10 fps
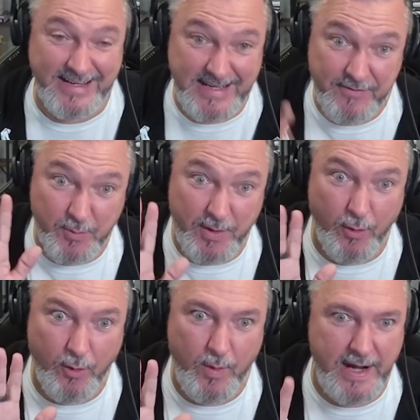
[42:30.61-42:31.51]
And you have to wear
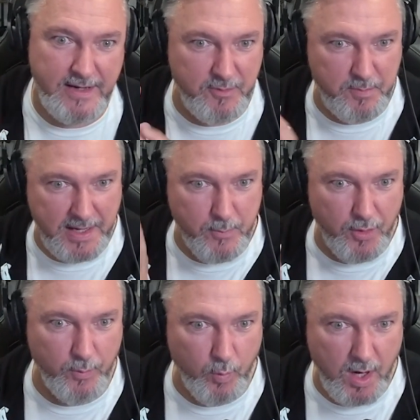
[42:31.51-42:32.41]
all white if you play
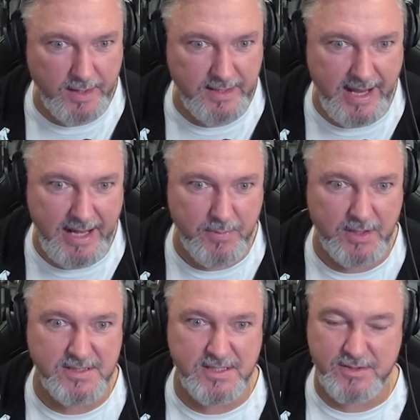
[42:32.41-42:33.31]
more than one game,
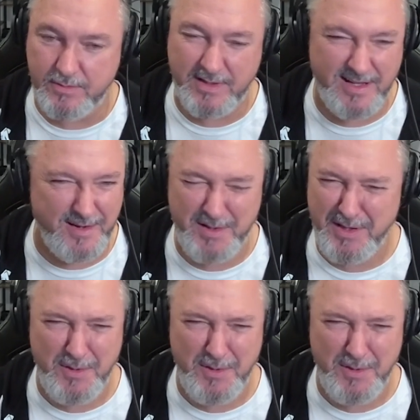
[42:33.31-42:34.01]
because they're like,